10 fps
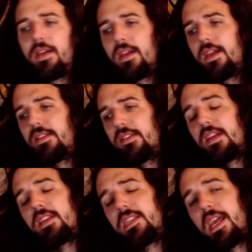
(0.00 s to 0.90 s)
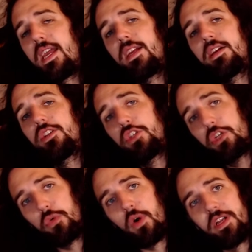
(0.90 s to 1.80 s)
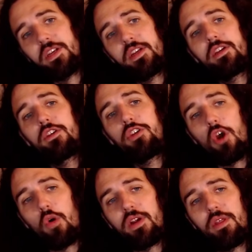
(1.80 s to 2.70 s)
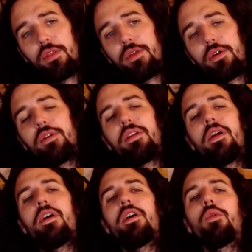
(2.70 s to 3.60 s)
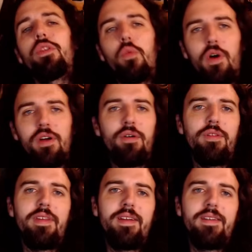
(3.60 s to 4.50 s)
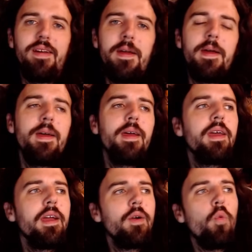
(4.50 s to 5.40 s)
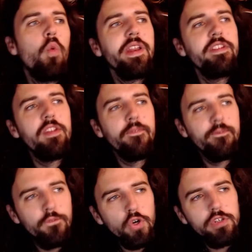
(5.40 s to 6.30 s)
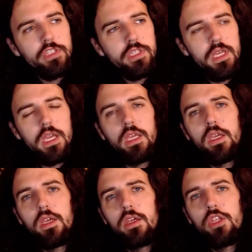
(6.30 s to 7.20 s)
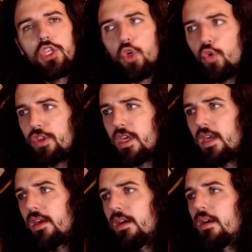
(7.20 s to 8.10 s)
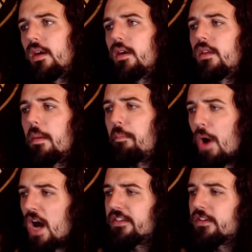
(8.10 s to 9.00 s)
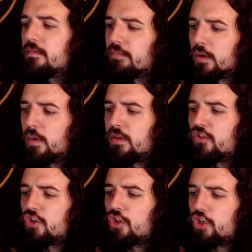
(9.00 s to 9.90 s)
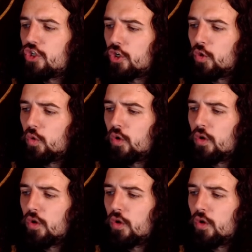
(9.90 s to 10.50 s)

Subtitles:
it's going to stay 2-1, going into the third with a 1-goal lead. What is the first thing you think the Boston Bruins should do